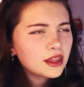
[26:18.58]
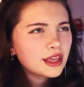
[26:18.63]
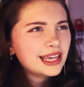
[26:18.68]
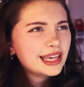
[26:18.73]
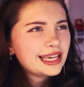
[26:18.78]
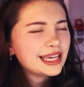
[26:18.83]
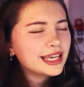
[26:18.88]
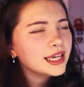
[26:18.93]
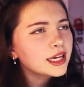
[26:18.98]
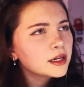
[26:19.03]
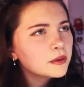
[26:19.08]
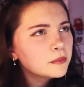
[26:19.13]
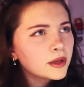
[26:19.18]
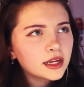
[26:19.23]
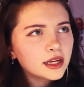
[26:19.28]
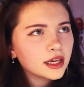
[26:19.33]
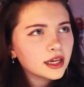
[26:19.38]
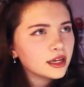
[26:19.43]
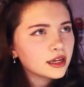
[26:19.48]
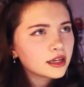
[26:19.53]
He
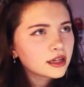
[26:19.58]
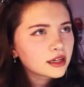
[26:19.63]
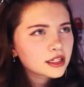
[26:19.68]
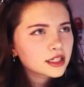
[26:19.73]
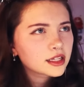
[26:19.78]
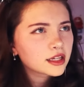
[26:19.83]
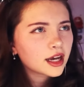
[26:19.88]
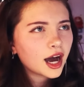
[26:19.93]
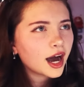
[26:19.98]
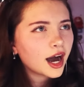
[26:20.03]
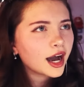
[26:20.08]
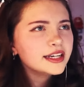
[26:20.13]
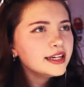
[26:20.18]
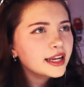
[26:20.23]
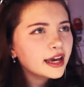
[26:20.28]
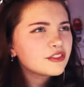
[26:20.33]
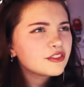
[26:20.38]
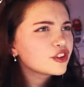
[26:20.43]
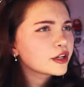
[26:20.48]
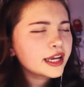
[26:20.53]
admitted, I
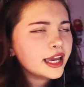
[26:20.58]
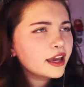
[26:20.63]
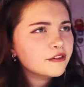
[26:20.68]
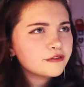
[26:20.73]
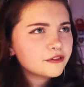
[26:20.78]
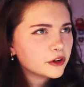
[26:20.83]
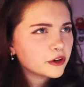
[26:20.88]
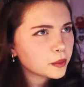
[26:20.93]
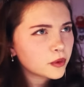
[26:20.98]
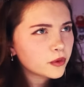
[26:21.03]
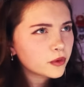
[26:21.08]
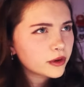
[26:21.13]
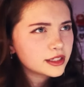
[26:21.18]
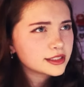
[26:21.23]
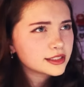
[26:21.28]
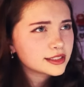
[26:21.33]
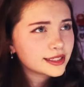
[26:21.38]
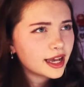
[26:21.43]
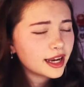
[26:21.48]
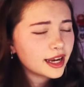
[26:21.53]
never gave verbal
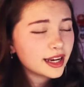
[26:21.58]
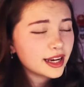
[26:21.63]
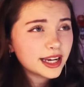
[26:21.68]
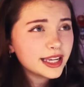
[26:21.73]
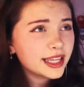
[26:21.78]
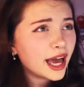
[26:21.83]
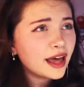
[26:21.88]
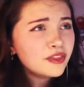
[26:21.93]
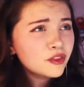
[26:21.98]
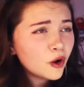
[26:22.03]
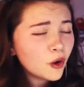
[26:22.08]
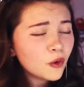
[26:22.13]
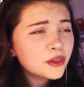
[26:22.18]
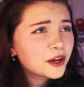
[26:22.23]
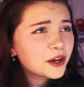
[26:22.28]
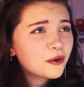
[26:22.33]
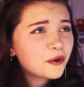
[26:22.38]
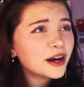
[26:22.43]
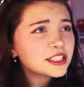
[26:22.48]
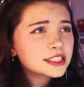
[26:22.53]
consent. Again, the only
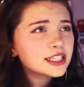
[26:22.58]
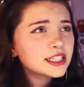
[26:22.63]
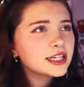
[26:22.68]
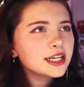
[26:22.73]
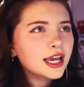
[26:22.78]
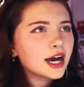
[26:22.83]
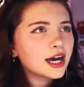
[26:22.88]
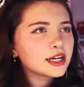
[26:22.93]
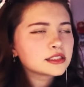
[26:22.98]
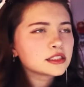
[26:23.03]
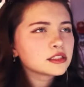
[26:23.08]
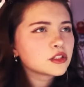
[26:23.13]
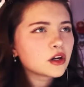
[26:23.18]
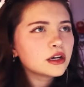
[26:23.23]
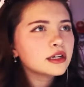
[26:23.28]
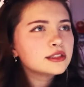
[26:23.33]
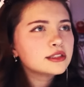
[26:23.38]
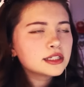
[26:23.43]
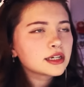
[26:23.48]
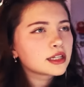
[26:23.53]
question he asked is, are
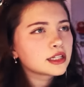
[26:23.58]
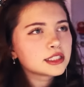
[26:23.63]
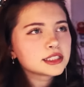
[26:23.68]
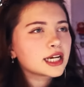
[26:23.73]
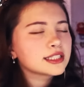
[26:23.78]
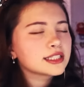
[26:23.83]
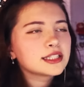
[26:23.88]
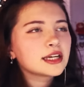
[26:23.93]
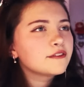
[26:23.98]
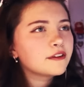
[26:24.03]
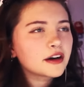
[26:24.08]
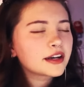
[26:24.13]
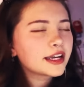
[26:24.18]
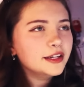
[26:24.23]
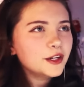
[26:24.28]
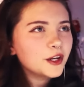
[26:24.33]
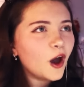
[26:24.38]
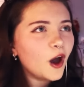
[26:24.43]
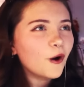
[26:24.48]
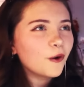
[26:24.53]
you ticklish? I said fucking
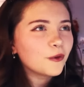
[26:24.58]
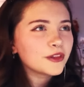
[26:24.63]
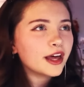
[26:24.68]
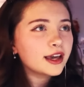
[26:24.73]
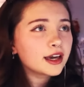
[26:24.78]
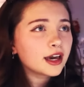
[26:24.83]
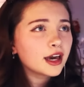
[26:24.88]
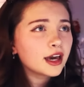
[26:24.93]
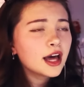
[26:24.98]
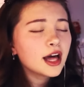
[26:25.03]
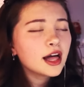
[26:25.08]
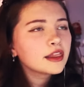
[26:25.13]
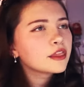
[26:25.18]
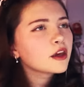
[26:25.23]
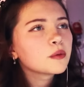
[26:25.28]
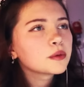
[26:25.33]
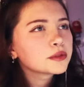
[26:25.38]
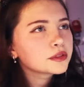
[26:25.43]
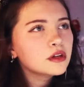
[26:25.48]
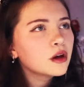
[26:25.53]
no. Like, there
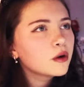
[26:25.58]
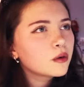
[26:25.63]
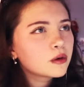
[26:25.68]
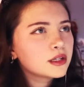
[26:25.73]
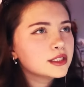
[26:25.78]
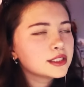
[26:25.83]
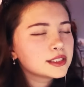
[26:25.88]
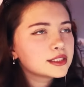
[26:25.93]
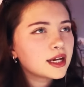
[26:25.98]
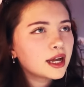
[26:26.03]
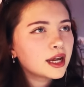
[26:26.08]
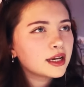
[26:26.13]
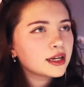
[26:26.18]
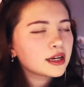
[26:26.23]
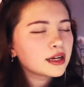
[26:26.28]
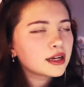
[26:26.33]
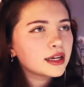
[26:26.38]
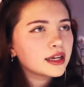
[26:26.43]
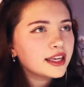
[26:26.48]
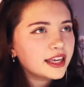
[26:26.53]
was no consent
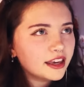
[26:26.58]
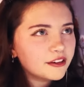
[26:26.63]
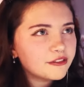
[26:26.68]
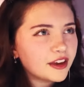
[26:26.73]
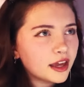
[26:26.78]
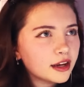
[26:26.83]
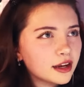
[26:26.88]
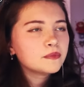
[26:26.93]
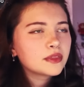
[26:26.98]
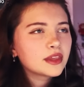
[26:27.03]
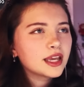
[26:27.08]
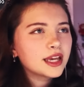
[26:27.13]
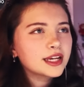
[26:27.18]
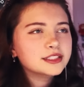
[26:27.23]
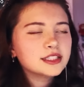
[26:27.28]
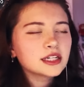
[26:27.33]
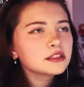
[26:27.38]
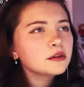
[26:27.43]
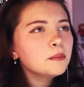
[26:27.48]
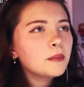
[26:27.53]
given. It
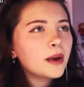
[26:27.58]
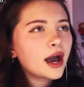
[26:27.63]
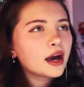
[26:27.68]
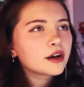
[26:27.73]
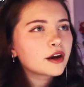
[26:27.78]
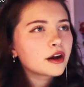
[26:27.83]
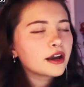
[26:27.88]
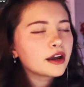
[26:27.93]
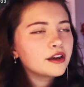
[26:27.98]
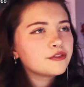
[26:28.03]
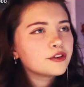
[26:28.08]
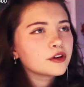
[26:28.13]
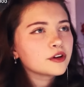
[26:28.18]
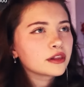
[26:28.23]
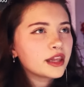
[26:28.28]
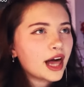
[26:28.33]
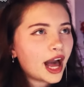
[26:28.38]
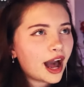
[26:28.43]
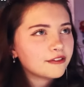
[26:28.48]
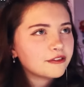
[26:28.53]
doesn't matter if you're
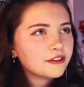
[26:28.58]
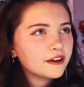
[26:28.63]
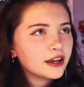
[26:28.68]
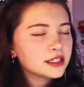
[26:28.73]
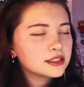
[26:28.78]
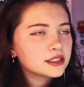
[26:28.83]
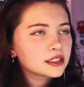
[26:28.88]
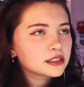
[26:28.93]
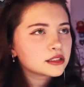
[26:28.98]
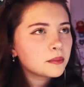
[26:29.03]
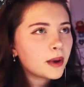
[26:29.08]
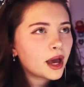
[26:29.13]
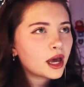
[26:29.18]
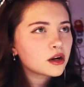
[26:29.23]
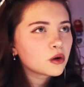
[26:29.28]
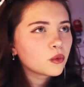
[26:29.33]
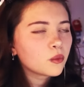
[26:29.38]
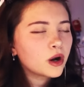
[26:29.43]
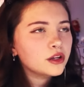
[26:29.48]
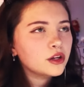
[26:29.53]
laughing. It doesn't
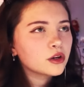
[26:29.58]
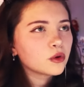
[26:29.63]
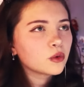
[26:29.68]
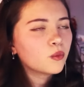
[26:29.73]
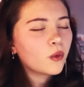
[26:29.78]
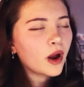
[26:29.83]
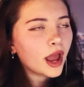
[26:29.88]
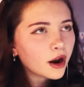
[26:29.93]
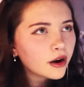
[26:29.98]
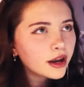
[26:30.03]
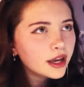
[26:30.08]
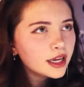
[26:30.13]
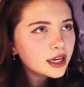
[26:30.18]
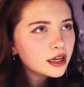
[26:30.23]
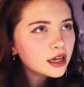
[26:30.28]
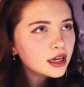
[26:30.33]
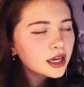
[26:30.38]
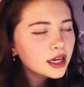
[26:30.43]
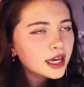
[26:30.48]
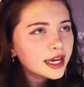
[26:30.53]
matter what you're wearing.
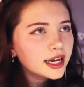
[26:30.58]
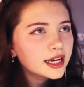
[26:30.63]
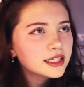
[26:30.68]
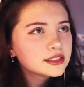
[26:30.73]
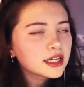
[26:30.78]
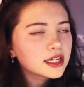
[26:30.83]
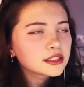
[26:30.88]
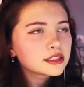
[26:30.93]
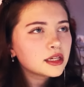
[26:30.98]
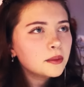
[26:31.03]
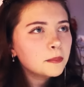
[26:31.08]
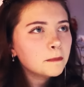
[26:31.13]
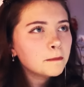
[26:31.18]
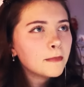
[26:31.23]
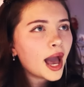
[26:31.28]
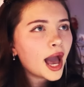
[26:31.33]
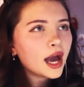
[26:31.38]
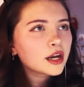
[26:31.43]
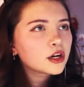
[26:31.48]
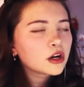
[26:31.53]
It doesn't
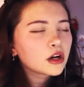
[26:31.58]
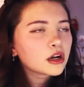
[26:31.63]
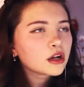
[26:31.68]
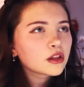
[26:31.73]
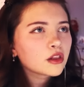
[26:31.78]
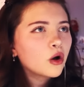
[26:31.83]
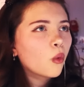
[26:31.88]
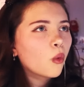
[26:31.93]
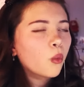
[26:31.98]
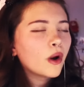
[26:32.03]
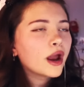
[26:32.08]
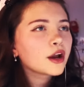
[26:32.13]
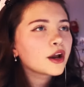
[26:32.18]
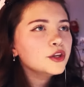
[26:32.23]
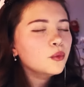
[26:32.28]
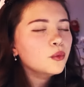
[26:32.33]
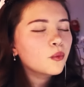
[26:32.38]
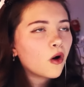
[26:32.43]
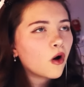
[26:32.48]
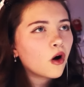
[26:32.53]
matter where
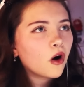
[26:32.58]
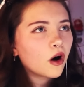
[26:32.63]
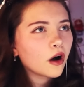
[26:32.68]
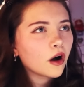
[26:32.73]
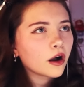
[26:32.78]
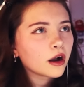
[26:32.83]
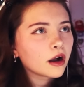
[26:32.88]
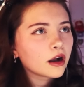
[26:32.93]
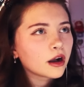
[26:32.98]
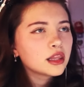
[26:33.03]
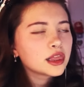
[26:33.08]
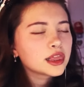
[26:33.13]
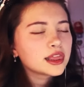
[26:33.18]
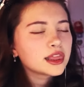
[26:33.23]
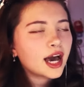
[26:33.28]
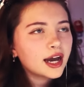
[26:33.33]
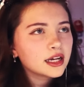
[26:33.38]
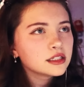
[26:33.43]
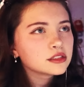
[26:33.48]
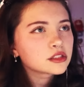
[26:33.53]
you are.
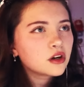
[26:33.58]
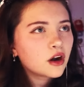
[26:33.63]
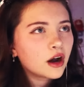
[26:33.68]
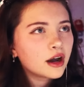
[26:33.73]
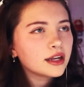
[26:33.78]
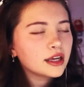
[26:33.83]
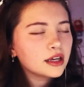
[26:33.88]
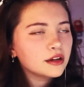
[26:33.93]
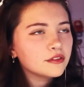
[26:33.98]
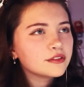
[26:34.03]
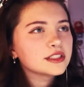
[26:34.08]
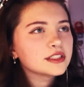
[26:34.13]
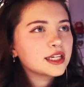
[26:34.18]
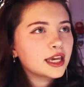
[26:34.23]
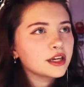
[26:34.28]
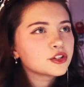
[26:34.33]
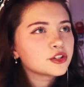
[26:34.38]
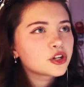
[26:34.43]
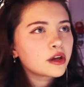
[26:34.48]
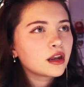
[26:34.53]
That is not an
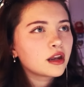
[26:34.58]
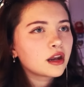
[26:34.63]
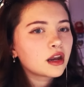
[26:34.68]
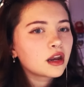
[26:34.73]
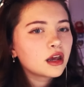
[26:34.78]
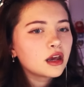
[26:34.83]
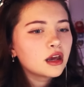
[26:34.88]
invitation.